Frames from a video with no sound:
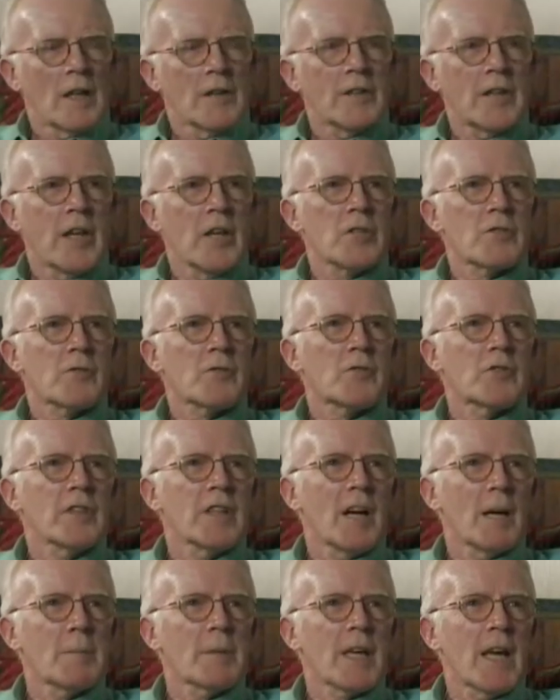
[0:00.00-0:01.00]
at the age of
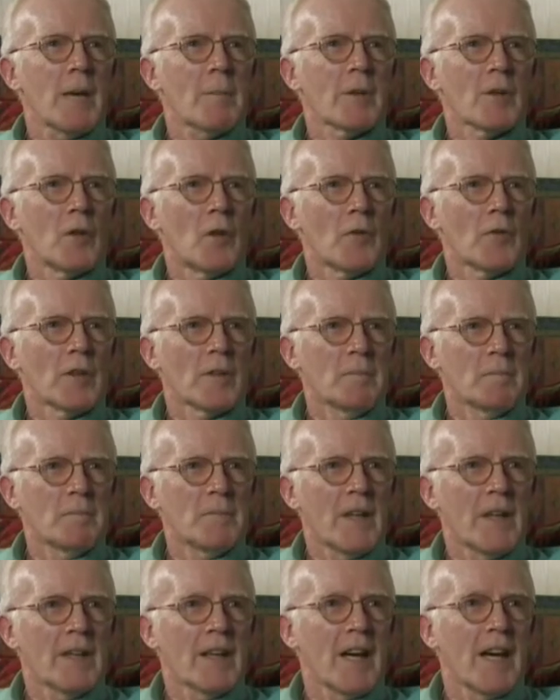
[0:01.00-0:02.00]
3, I became an
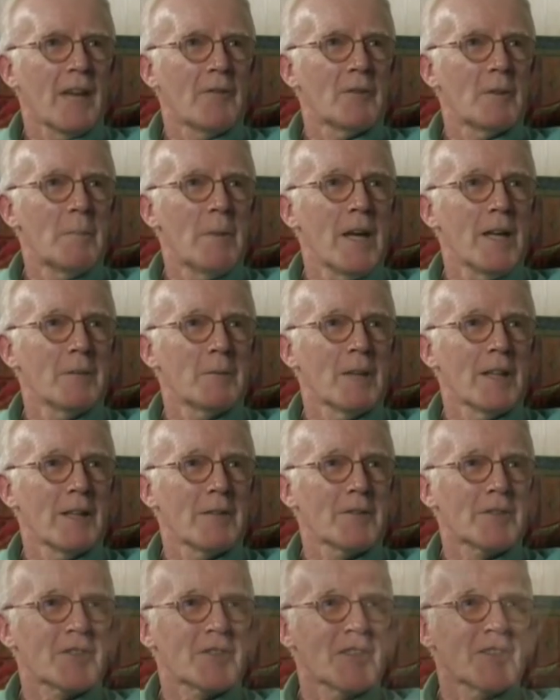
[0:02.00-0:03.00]
orphan, and I have remained one
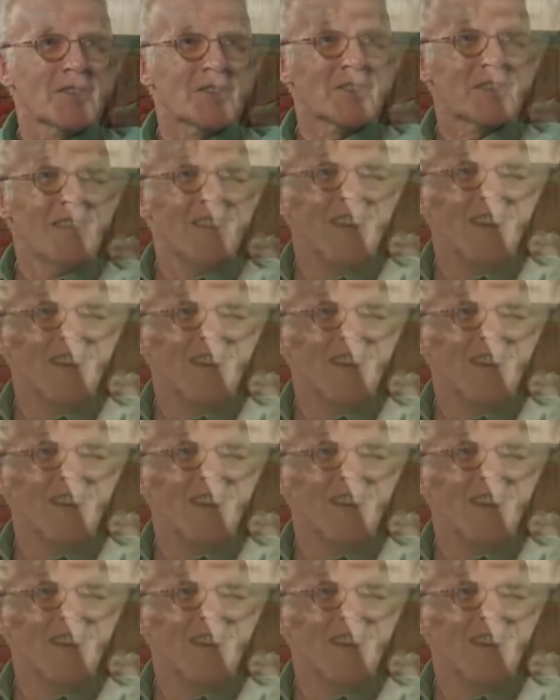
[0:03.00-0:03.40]
ever since.